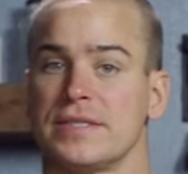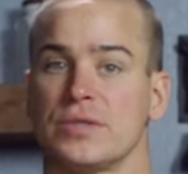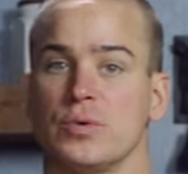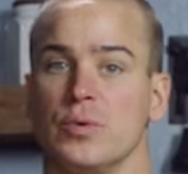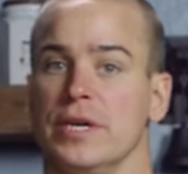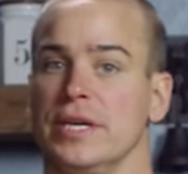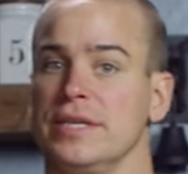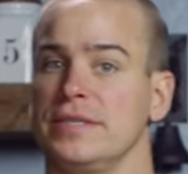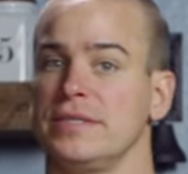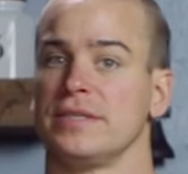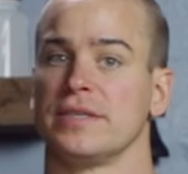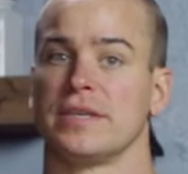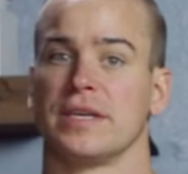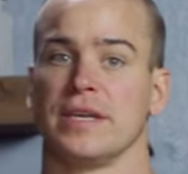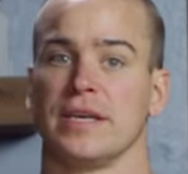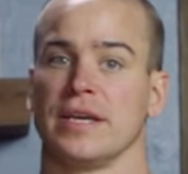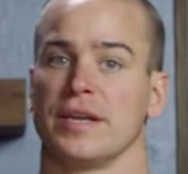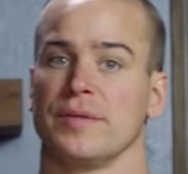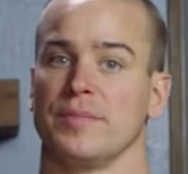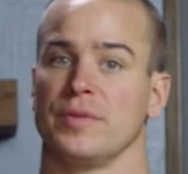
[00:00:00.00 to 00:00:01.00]
sweets, you
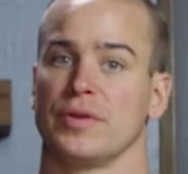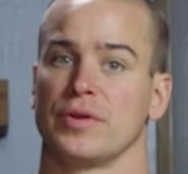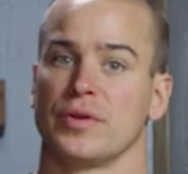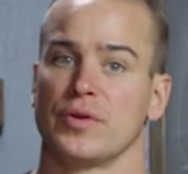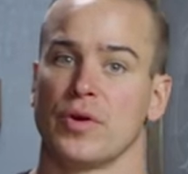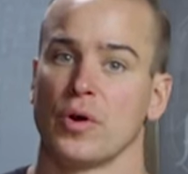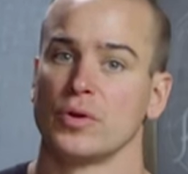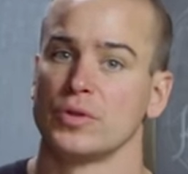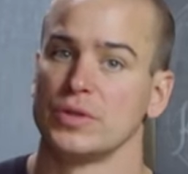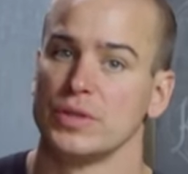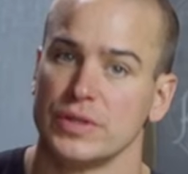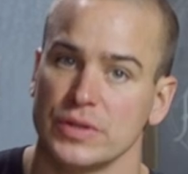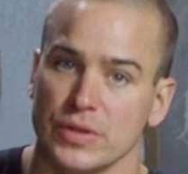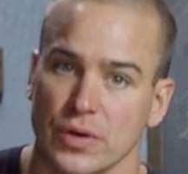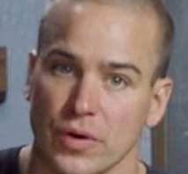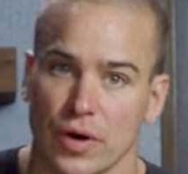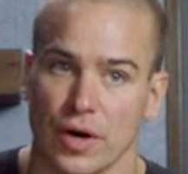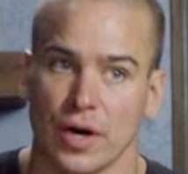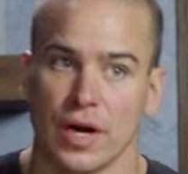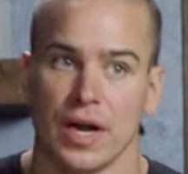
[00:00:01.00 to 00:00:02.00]
can get them in the grocery
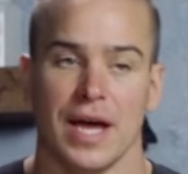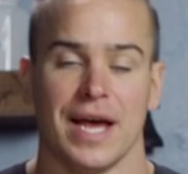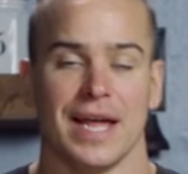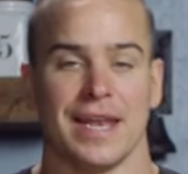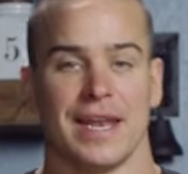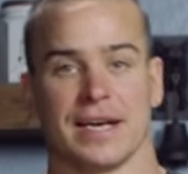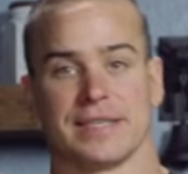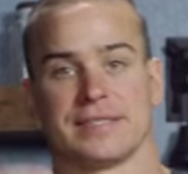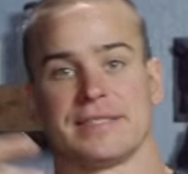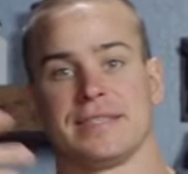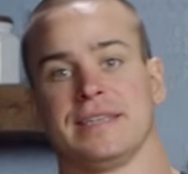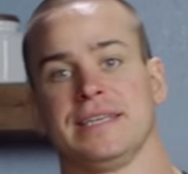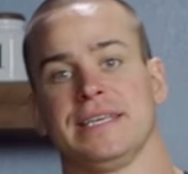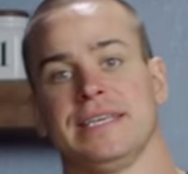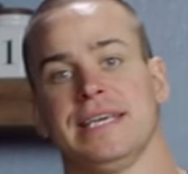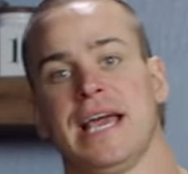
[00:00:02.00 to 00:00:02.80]
store next to the